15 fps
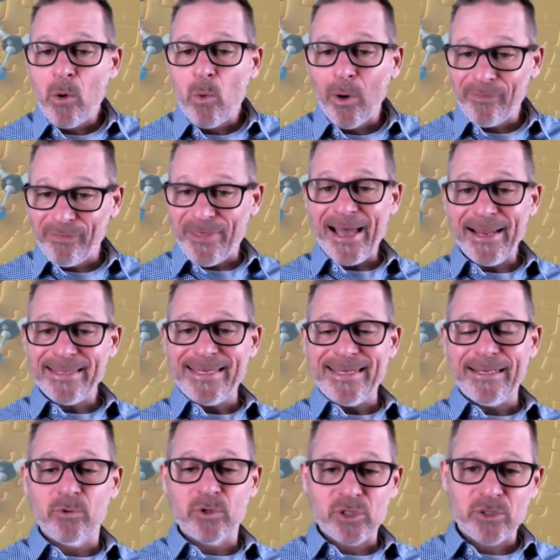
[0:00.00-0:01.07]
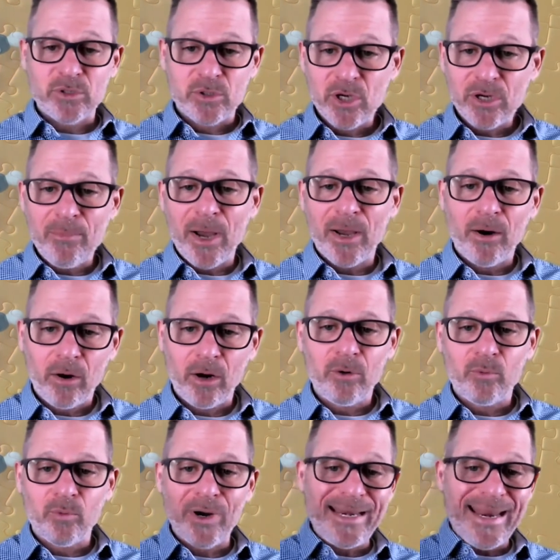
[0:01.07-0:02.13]
What that did was it took my
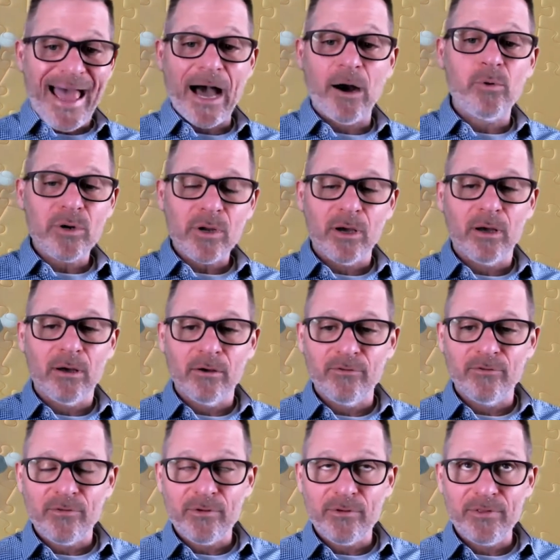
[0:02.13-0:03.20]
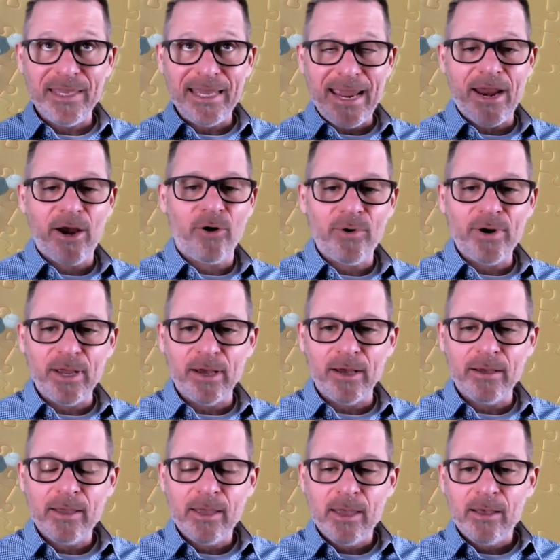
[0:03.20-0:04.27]
heart rate out of the
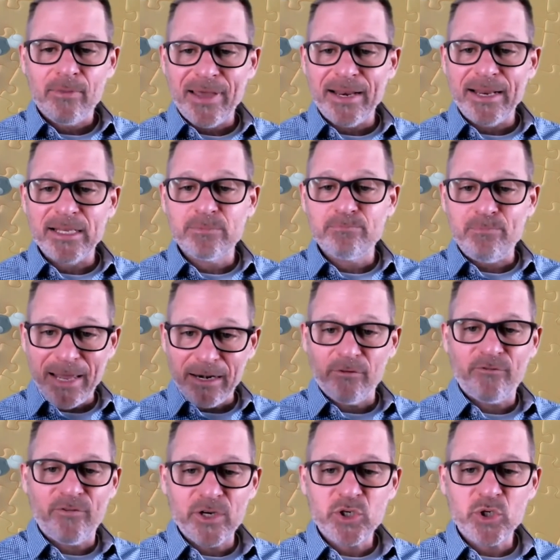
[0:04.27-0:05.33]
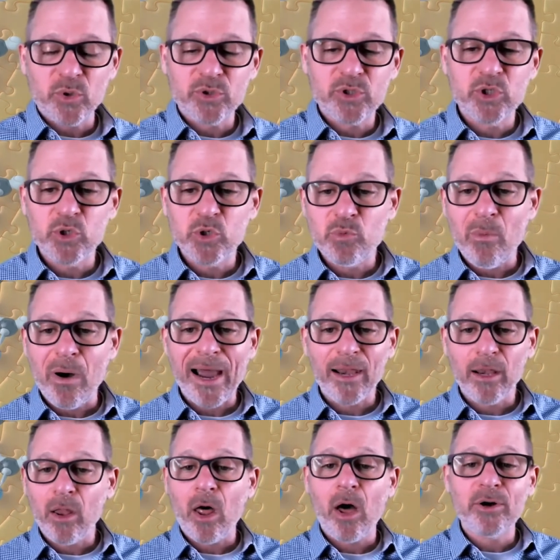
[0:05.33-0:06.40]
area that is beneficial to my
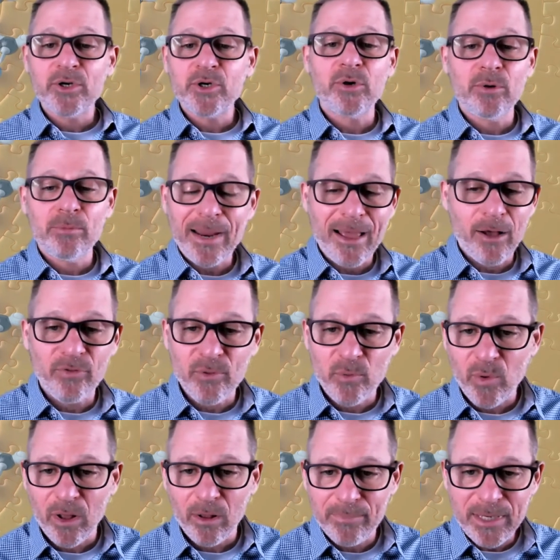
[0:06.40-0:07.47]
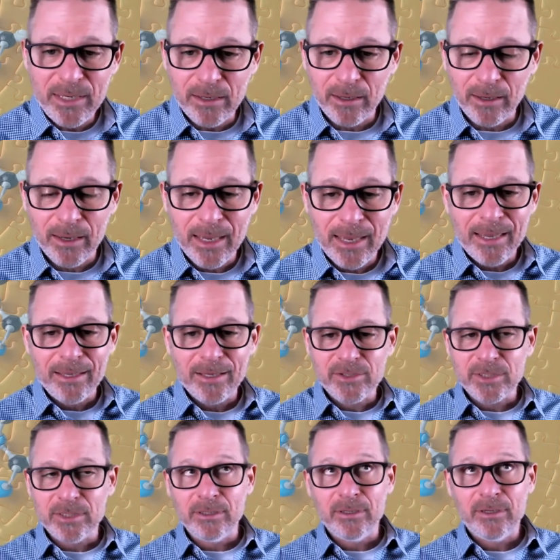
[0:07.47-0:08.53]
long-term health and well-being. You
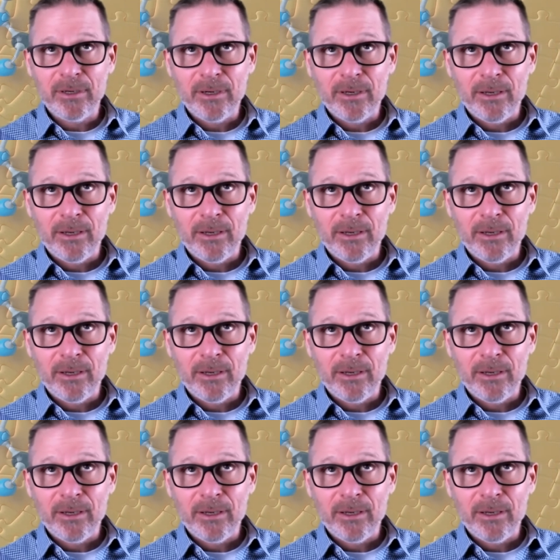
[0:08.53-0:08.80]
see,